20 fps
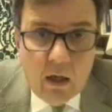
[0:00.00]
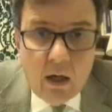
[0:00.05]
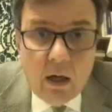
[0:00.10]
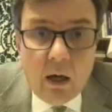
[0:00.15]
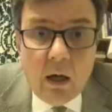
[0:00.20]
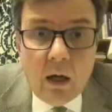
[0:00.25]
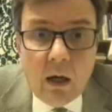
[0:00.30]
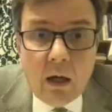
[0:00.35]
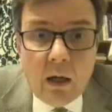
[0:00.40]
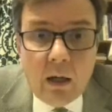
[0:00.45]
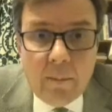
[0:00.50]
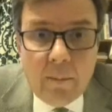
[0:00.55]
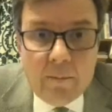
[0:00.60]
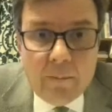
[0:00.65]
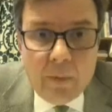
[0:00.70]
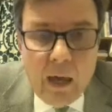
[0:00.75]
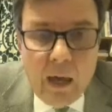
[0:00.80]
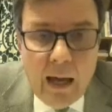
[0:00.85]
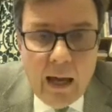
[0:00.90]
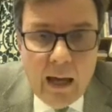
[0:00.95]

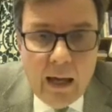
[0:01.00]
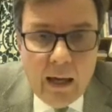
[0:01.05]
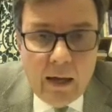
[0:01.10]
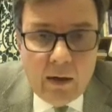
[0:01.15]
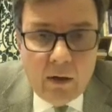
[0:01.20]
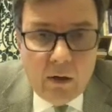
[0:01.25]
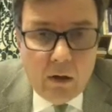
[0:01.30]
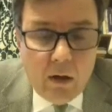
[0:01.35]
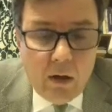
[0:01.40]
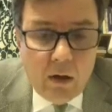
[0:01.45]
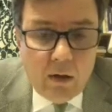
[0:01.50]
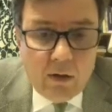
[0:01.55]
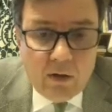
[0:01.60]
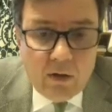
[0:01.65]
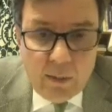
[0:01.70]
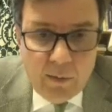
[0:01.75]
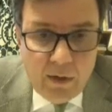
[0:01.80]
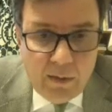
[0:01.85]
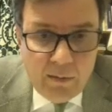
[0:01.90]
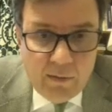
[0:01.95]
And
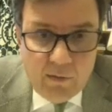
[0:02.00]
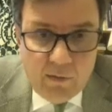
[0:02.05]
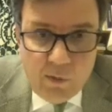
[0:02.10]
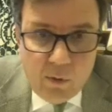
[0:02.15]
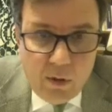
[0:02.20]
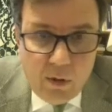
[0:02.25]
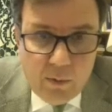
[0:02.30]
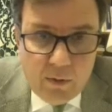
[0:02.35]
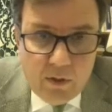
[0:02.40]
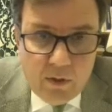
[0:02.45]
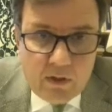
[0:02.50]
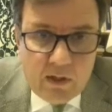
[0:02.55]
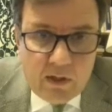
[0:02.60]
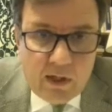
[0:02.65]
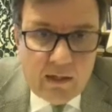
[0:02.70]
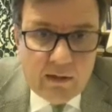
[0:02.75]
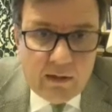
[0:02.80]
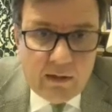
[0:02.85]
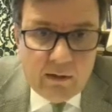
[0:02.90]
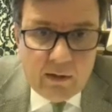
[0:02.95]
some of them have already been
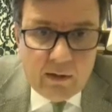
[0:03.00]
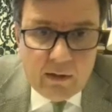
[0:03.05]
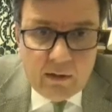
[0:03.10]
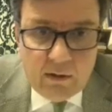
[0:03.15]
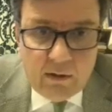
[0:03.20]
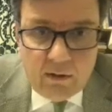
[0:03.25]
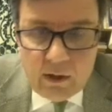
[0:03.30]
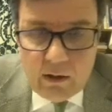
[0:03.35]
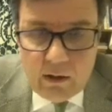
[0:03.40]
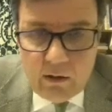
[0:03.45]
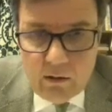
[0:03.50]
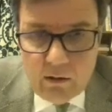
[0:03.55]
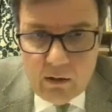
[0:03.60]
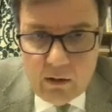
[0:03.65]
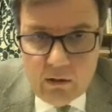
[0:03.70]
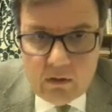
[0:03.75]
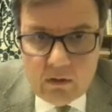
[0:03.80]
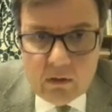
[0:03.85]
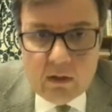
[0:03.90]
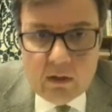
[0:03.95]
saying that they think
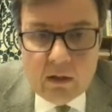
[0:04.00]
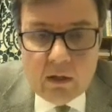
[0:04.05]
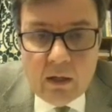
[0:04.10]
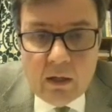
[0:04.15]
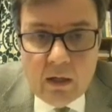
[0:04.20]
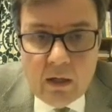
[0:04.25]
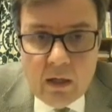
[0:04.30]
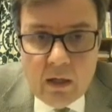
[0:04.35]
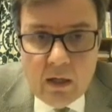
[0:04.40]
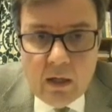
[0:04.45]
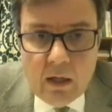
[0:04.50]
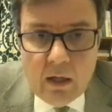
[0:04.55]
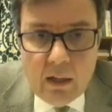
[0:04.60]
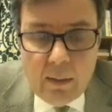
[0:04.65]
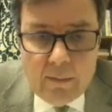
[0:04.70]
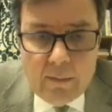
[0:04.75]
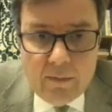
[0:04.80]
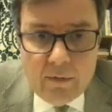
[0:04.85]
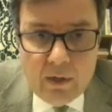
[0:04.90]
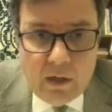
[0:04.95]
that
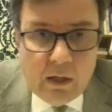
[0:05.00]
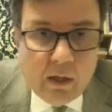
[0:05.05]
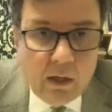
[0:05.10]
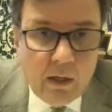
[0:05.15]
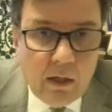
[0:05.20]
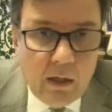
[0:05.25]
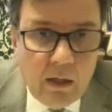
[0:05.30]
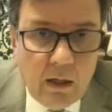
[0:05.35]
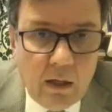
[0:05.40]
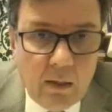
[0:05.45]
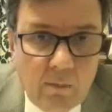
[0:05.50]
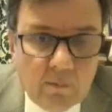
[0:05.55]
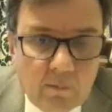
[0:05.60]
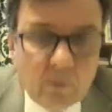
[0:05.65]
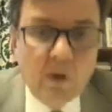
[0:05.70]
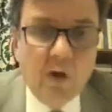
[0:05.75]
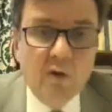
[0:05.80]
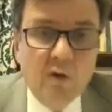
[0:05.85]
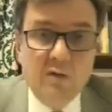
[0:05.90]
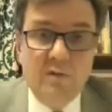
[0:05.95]
the
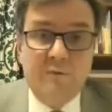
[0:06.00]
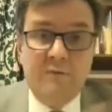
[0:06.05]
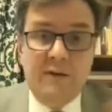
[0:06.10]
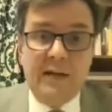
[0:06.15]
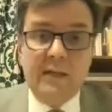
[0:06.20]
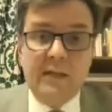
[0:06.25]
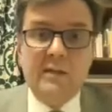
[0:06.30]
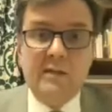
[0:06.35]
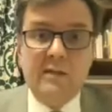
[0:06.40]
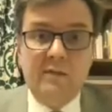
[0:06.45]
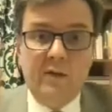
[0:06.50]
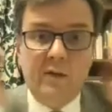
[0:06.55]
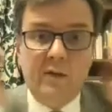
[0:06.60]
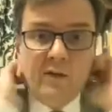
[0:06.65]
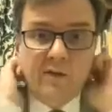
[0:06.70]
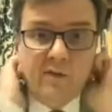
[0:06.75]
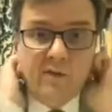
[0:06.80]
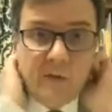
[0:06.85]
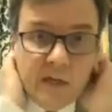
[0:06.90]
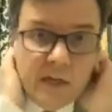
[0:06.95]
cost effectiveness
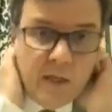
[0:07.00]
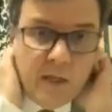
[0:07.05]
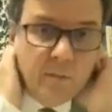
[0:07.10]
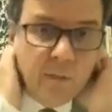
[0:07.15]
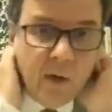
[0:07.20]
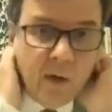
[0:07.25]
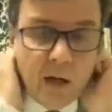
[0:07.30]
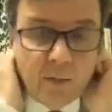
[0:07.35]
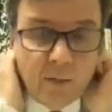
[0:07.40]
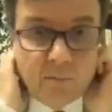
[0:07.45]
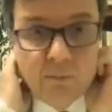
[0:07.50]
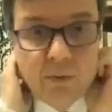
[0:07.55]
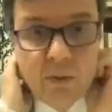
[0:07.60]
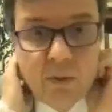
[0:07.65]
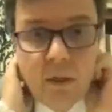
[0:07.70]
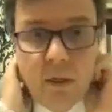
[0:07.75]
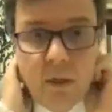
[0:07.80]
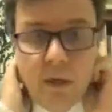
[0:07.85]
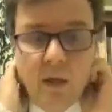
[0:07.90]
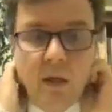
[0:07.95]
of a heat pump
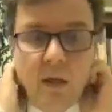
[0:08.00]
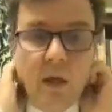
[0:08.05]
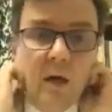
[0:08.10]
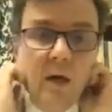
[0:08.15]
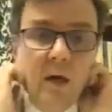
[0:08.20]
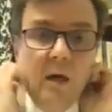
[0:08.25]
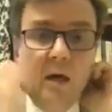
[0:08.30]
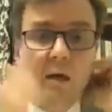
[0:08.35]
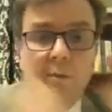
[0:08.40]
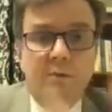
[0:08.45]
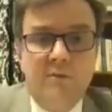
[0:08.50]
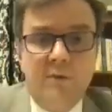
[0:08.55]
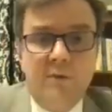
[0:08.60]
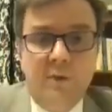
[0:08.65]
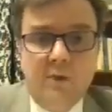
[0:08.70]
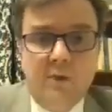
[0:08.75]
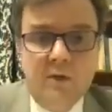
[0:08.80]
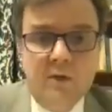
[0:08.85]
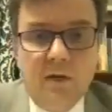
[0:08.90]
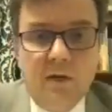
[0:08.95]

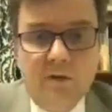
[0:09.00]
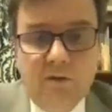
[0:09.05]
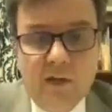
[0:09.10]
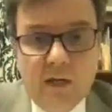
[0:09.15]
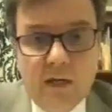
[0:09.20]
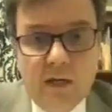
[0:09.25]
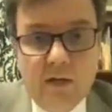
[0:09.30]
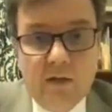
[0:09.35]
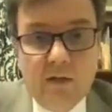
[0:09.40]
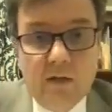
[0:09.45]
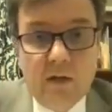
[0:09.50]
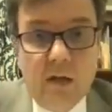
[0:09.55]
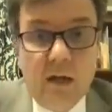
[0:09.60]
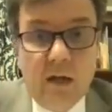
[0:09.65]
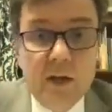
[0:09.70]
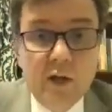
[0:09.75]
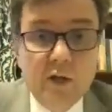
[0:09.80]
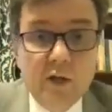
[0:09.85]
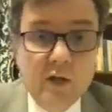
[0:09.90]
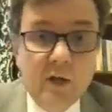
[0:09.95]
first over the
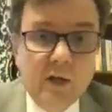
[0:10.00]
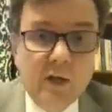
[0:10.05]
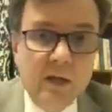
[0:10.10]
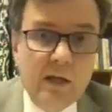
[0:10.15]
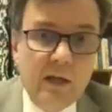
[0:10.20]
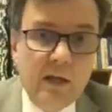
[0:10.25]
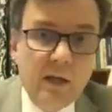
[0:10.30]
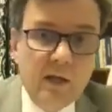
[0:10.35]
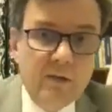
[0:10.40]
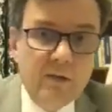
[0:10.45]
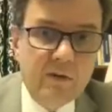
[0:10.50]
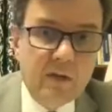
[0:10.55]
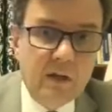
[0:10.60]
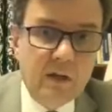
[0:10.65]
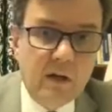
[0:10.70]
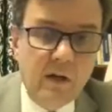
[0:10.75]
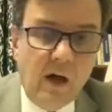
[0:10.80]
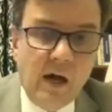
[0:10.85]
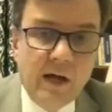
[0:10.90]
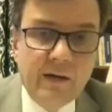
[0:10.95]
installation and then over the
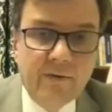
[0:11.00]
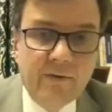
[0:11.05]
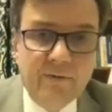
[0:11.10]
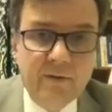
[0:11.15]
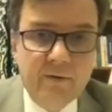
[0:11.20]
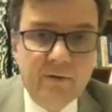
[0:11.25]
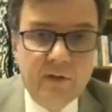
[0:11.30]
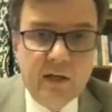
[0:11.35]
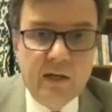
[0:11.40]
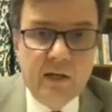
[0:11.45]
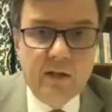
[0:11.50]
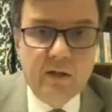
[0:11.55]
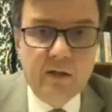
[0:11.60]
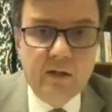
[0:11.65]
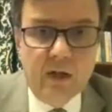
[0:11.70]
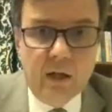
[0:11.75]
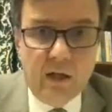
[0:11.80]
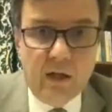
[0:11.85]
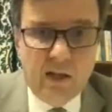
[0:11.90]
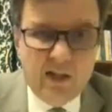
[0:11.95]
life of the
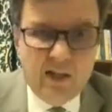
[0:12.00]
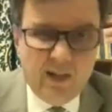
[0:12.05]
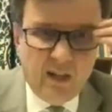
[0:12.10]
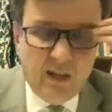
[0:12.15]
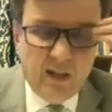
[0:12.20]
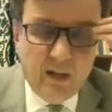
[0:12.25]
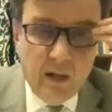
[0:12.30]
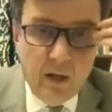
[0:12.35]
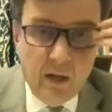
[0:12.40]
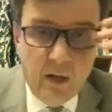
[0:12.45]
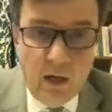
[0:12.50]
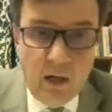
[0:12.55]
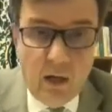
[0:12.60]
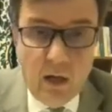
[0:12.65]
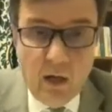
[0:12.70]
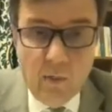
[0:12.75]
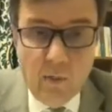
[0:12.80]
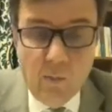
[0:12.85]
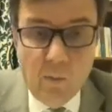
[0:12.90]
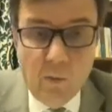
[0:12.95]
installation,
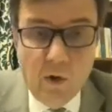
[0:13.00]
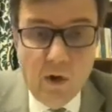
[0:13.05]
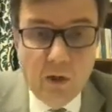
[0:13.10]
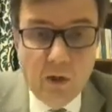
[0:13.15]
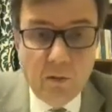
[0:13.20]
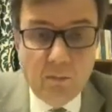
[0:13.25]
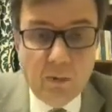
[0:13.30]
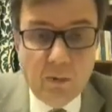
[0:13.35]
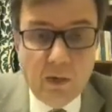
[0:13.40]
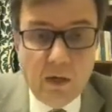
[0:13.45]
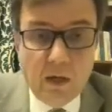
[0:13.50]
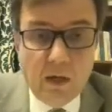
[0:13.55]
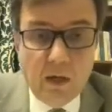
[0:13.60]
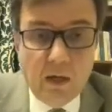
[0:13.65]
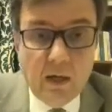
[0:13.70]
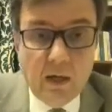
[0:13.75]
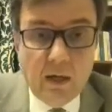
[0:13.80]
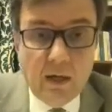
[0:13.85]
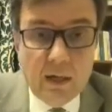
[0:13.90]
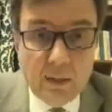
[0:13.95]
will be
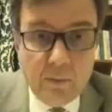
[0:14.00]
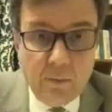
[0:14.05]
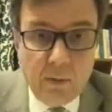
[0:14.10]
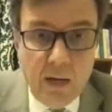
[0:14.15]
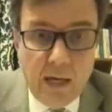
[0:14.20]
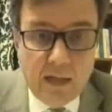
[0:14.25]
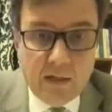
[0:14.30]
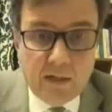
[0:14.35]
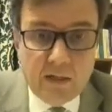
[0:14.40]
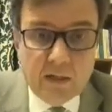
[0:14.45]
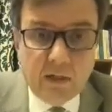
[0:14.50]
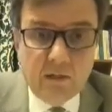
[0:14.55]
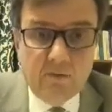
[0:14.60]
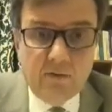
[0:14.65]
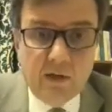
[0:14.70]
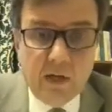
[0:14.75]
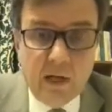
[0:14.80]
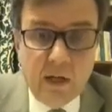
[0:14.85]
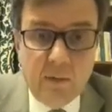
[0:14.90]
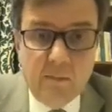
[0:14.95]
competitive,
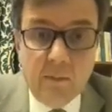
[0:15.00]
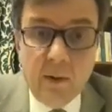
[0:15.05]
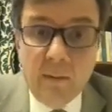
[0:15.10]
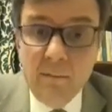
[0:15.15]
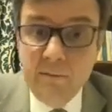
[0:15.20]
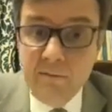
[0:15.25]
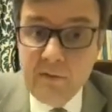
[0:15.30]
the heat pump